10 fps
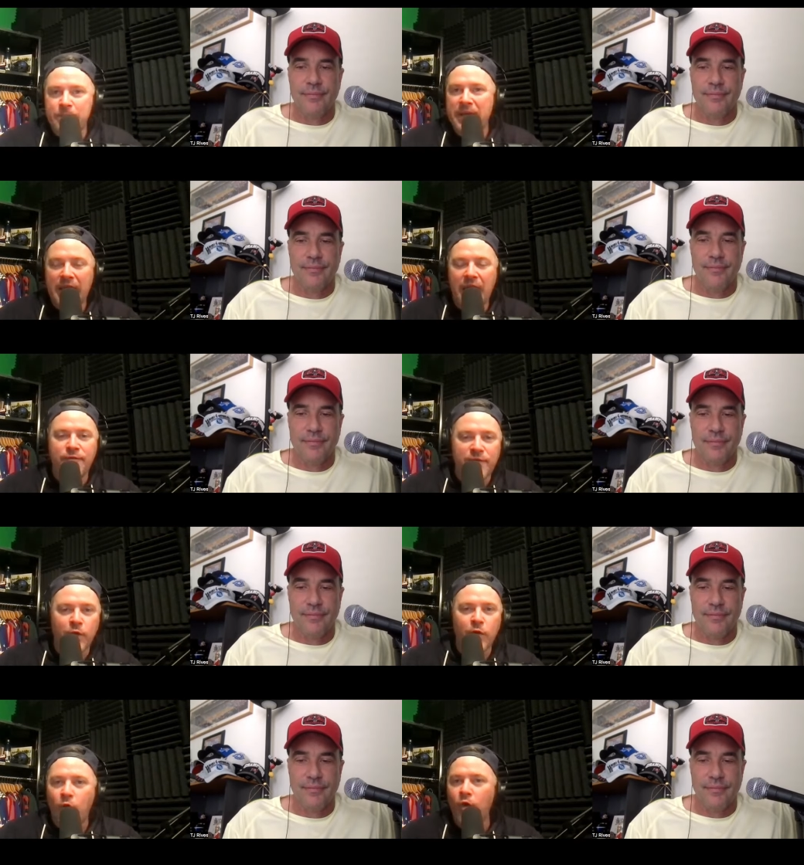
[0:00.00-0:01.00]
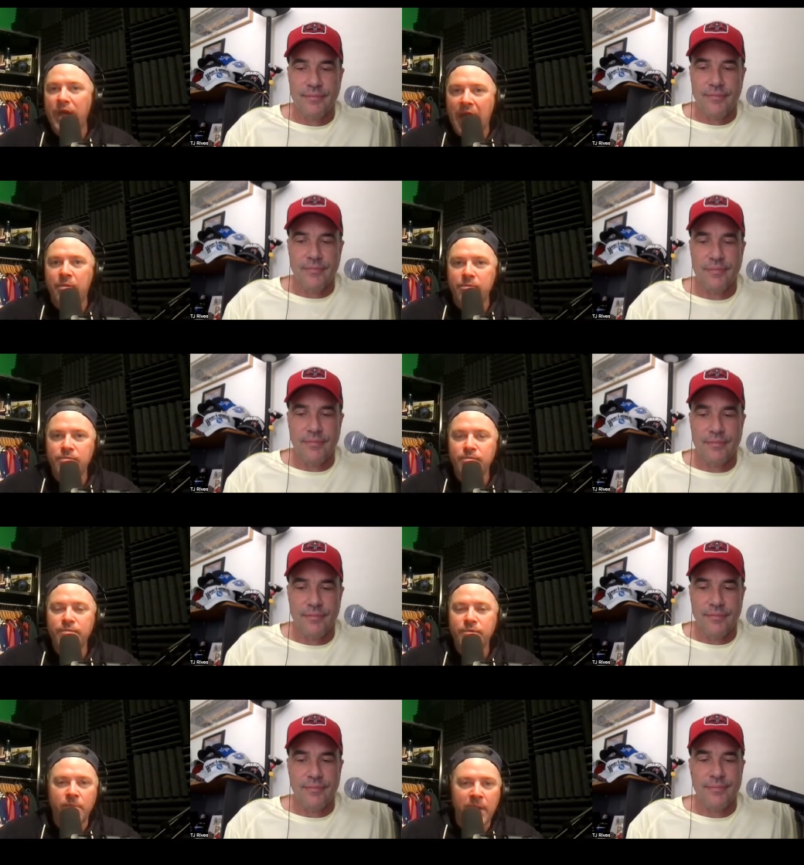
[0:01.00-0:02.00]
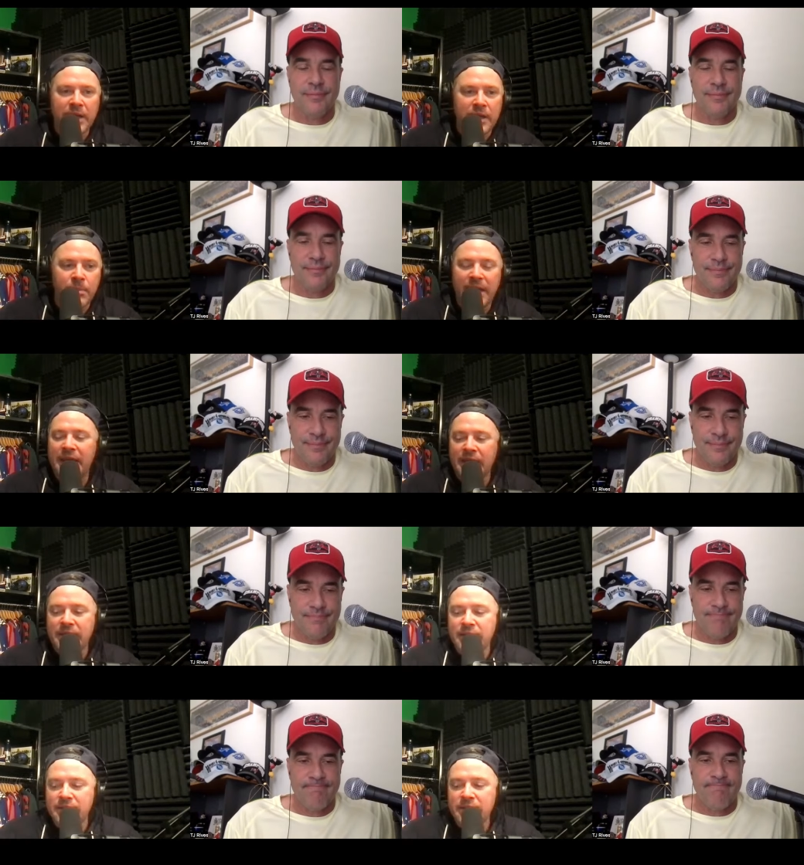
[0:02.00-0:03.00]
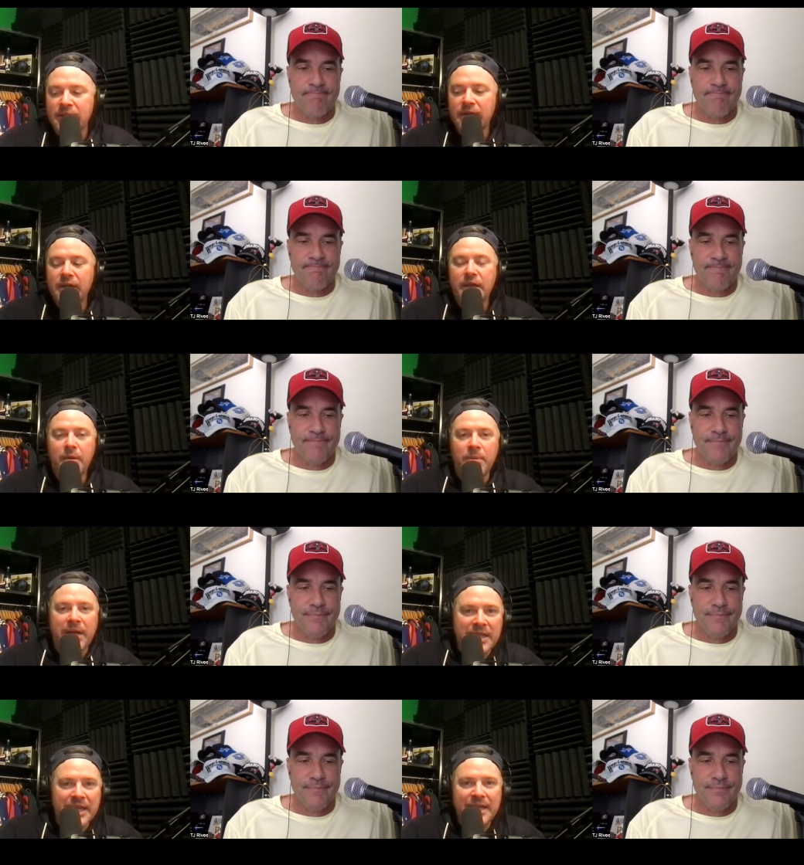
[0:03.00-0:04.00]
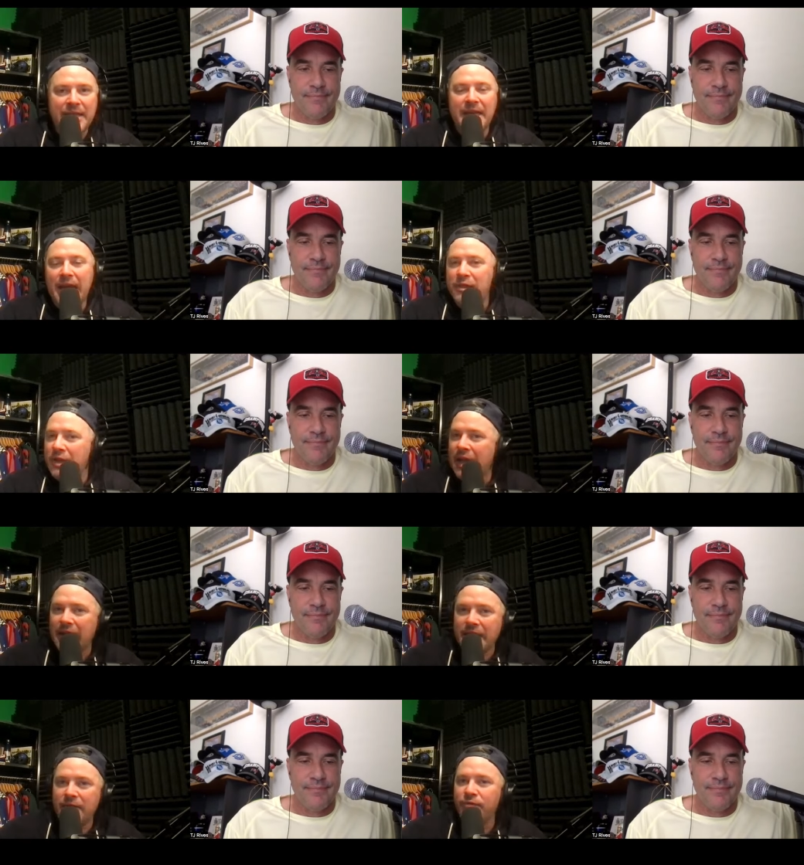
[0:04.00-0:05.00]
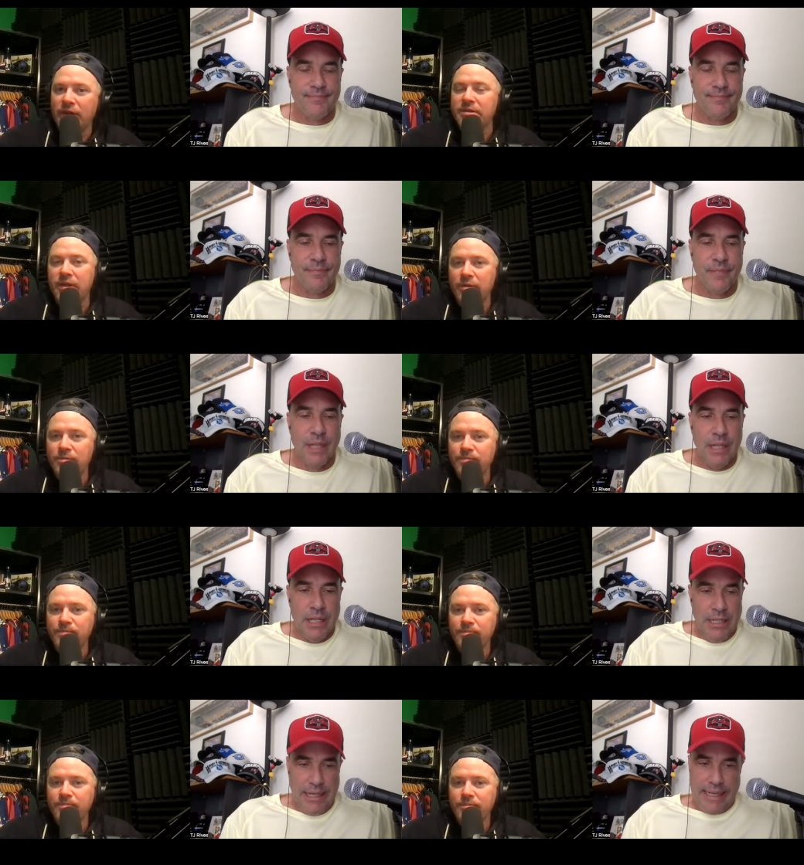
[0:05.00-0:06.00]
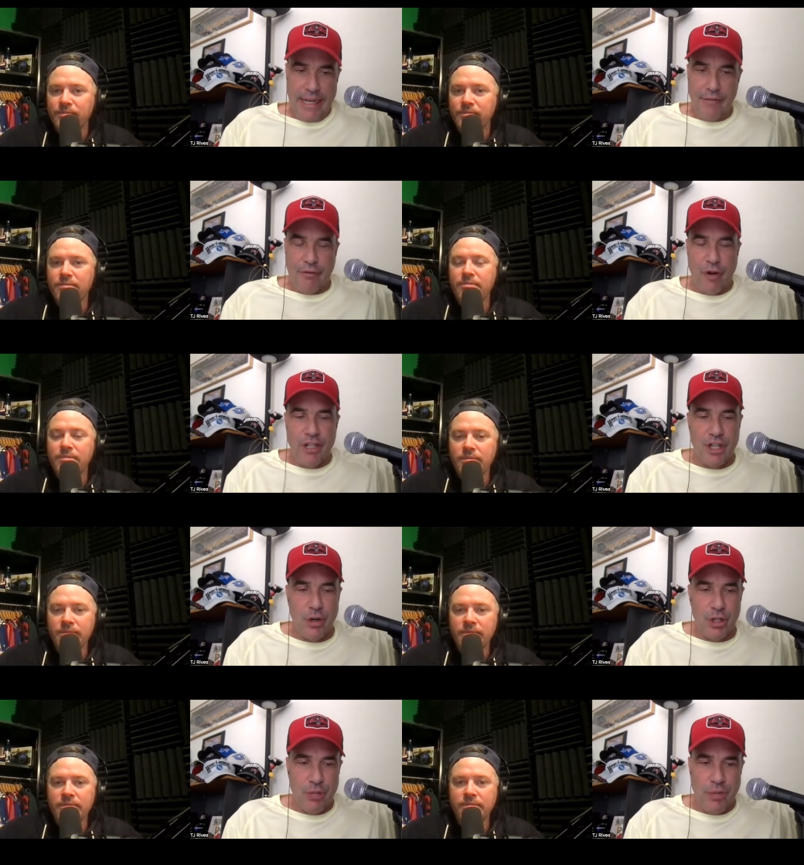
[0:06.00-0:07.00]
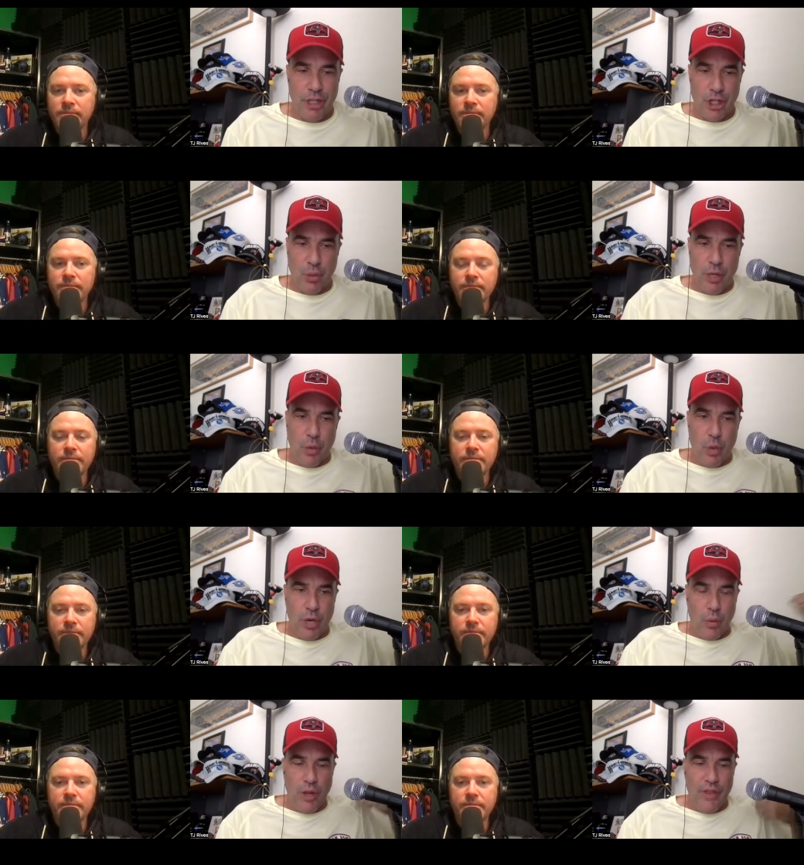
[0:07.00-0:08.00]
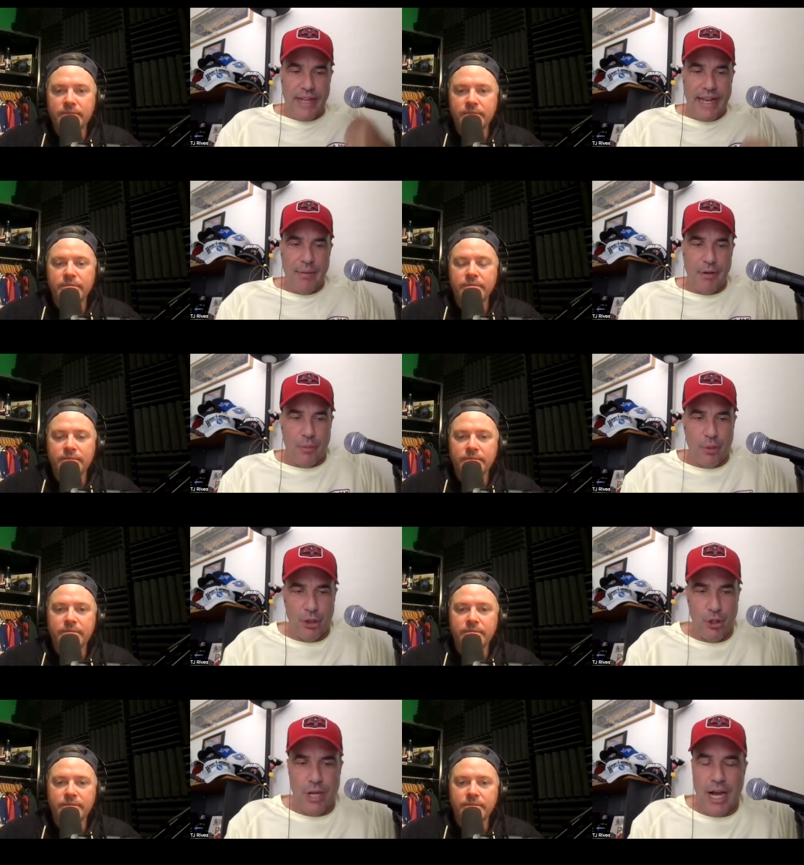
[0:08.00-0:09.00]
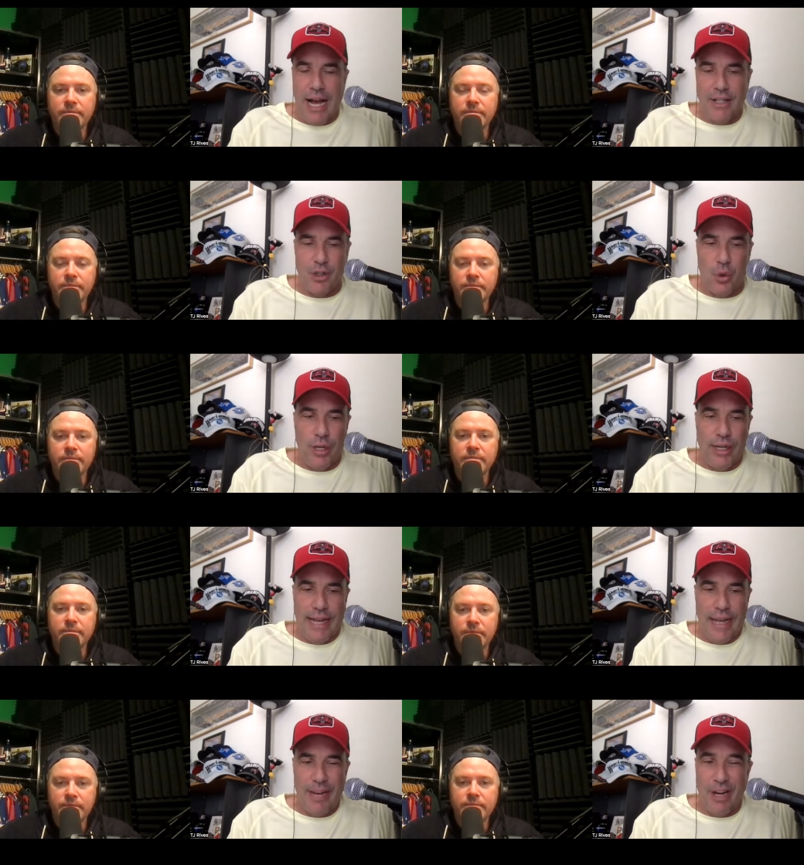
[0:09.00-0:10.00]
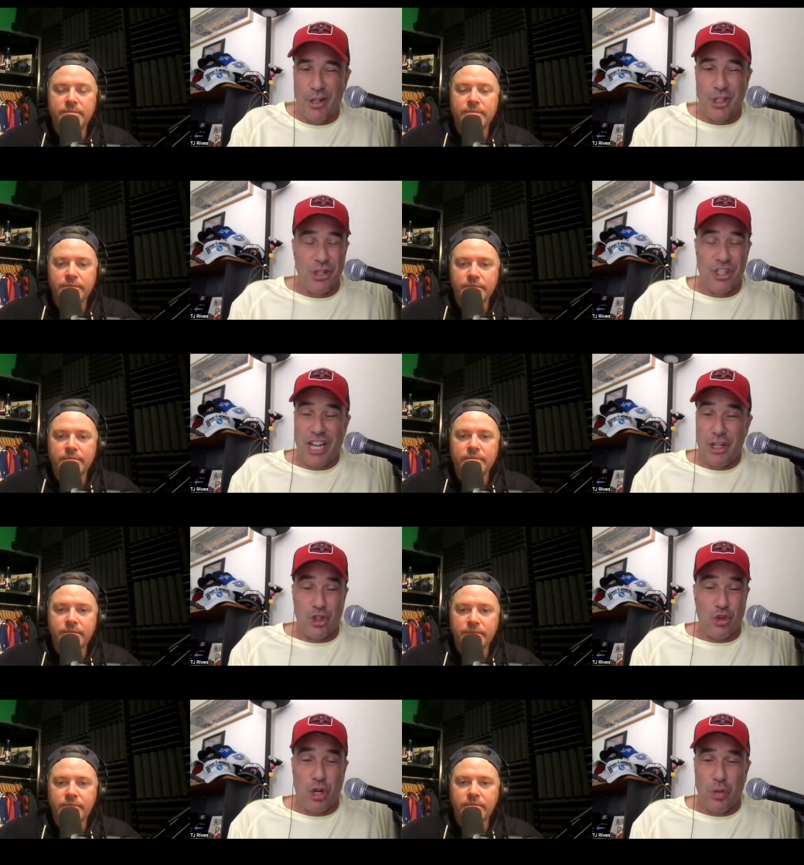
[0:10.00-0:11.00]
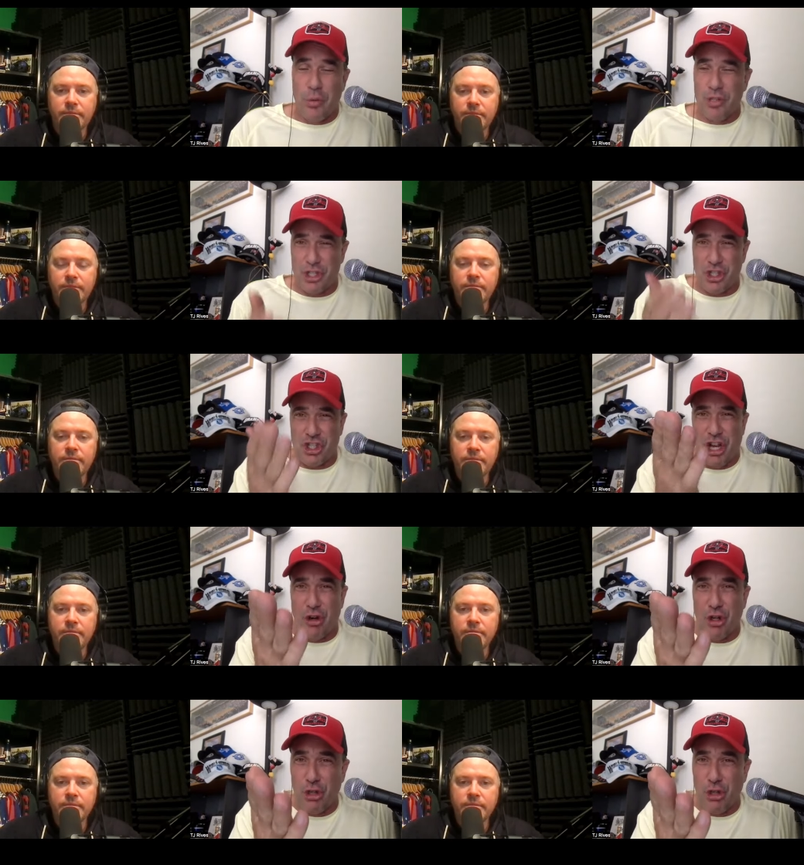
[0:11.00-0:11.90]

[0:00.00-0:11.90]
Speaker 1: being a field goal game. You might you might get this, but at the end of the day, I think I lean Fresno.
Speaker 2: Again, Fresno, as you mentioned, week one, won the game over Purdue in a high-scoring game. Arizona State struggled. What was it, Southern